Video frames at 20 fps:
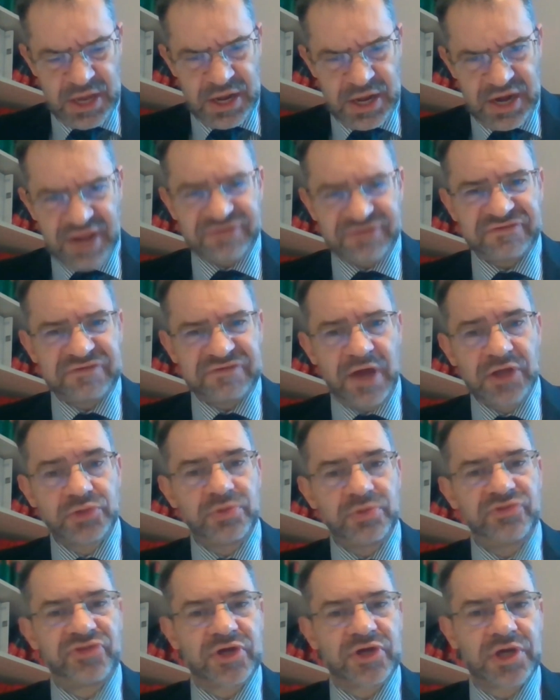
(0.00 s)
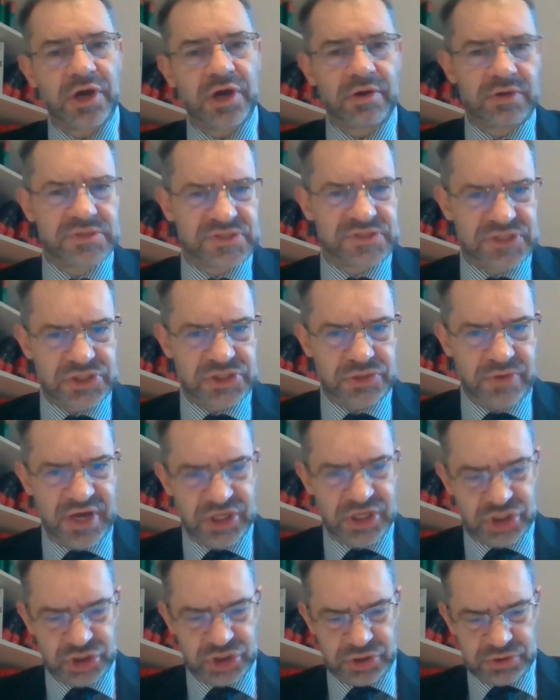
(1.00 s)
Let's start with the current
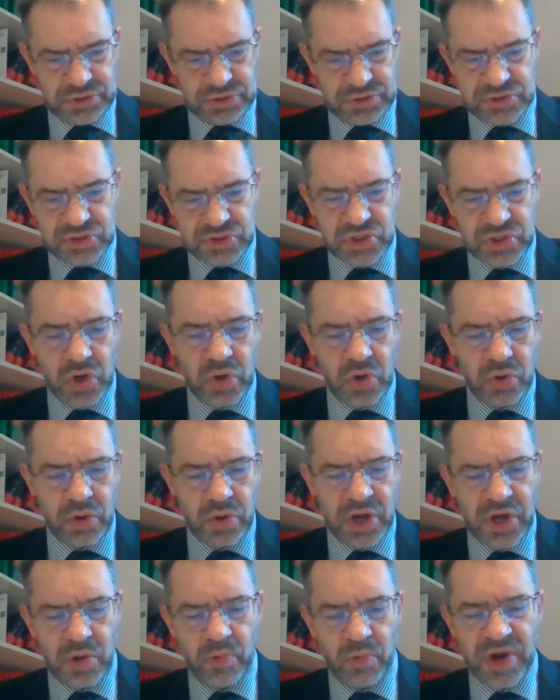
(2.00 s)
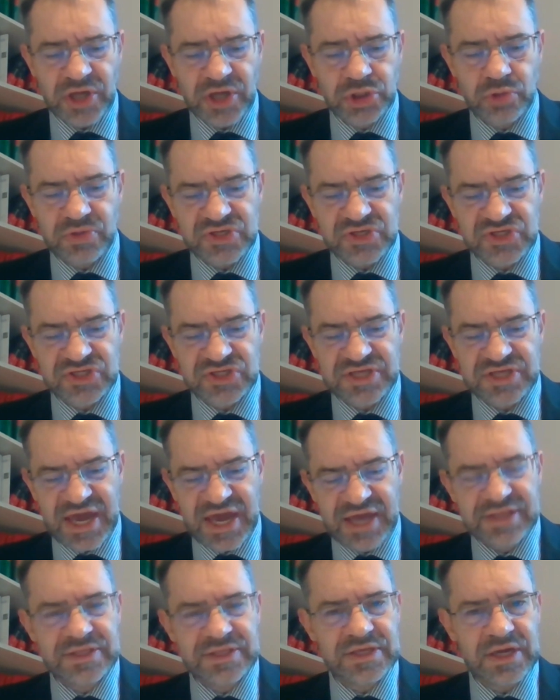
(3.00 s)
situation. So where do we
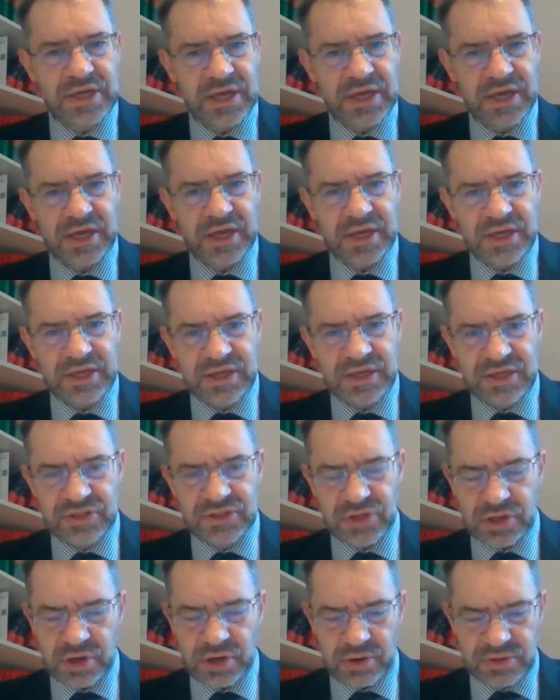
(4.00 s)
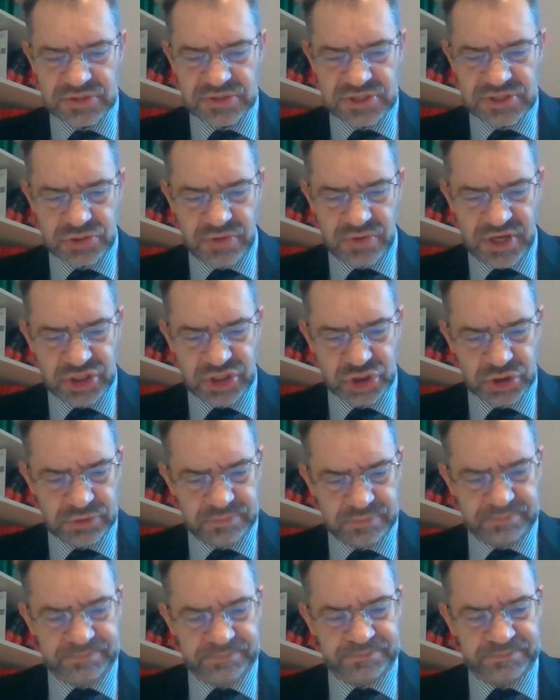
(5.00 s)
stand in the current situation?
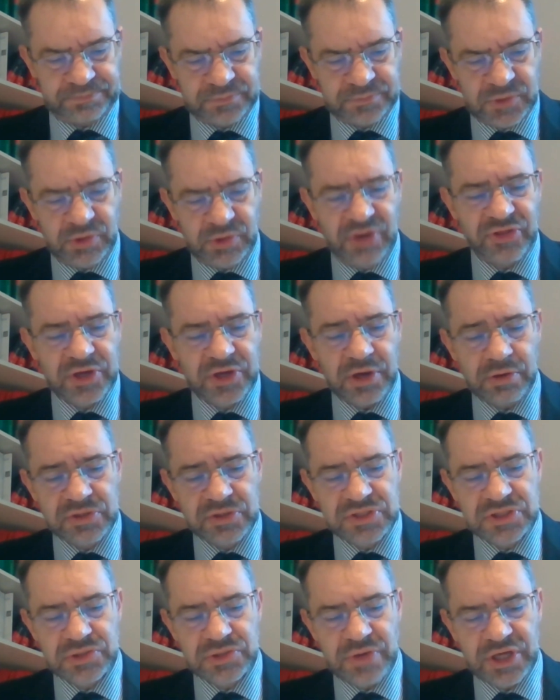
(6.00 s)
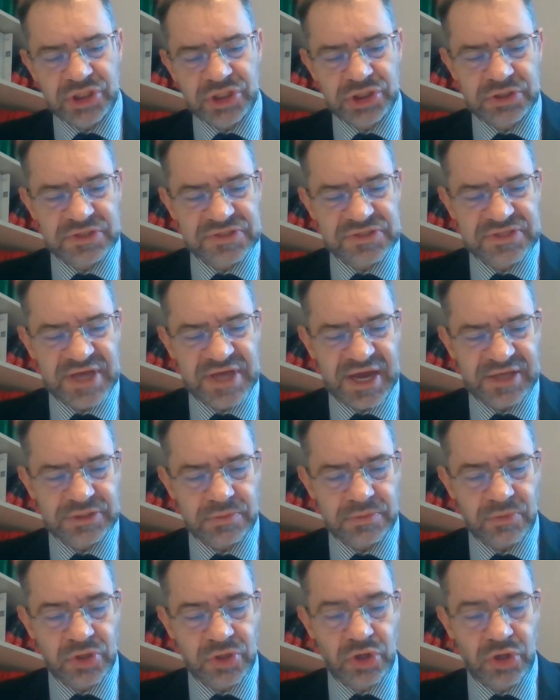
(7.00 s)
Well, the current situation is that
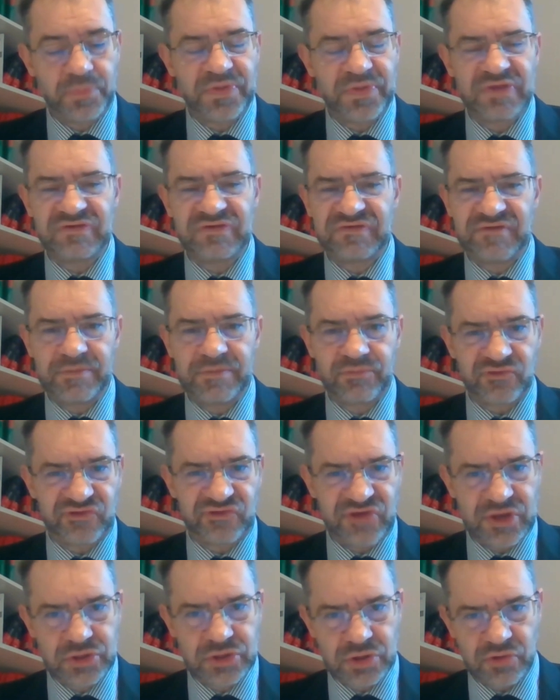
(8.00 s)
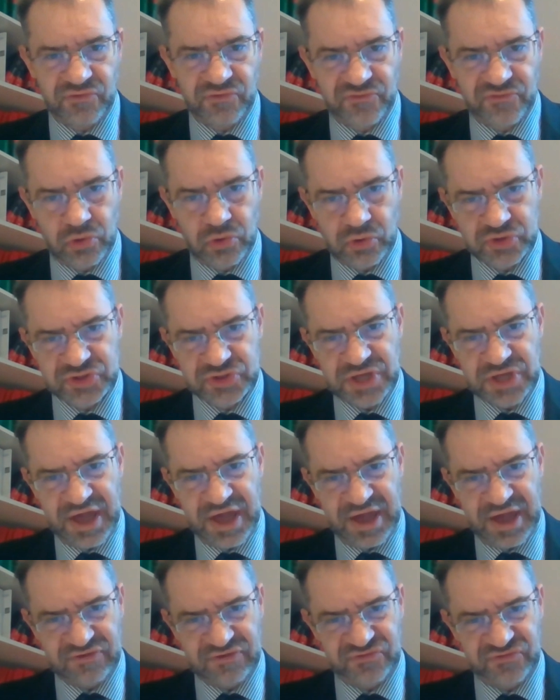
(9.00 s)
European civil procedure, of course,
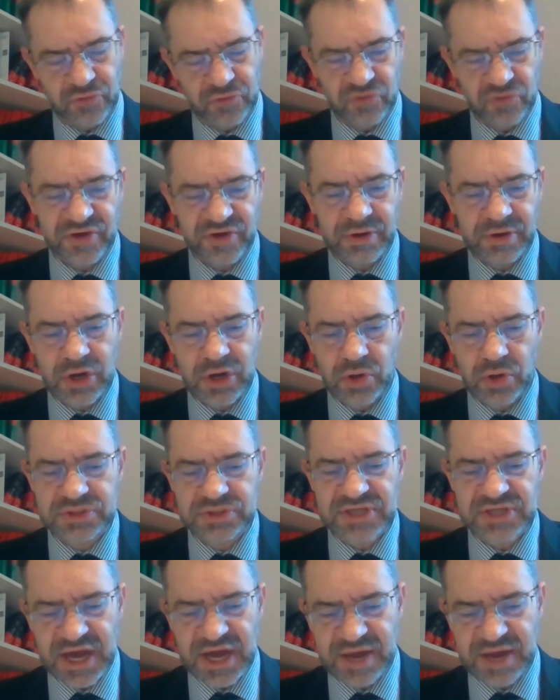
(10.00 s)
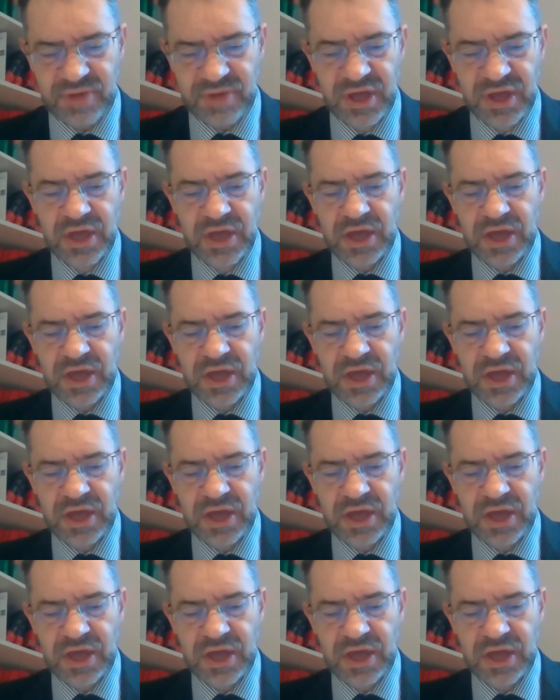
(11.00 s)
has for a very long time